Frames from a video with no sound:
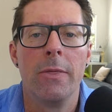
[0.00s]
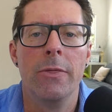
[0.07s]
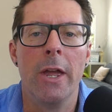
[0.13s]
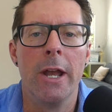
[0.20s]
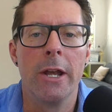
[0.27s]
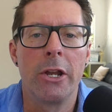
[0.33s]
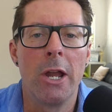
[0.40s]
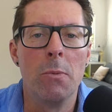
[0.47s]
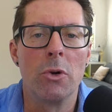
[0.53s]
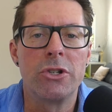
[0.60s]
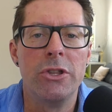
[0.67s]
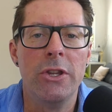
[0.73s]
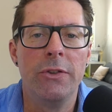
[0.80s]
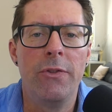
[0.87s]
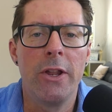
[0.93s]
then keep
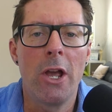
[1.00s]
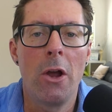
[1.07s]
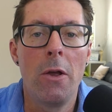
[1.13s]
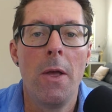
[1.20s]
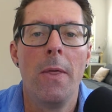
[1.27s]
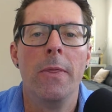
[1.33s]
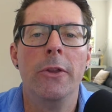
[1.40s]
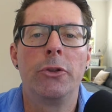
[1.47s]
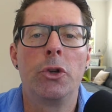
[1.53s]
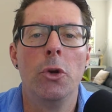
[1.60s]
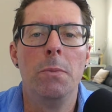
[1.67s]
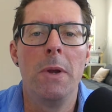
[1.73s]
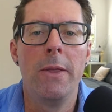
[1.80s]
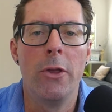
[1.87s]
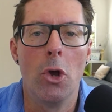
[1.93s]
watching this video. This
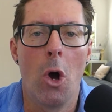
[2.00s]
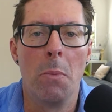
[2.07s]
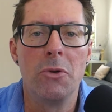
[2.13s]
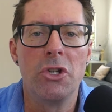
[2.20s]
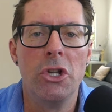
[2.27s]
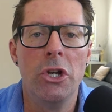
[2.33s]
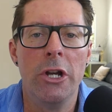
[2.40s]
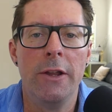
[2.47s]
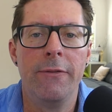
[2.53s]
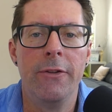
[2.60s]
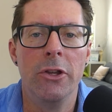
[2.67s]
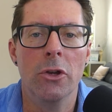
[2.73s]
could be the opportunity for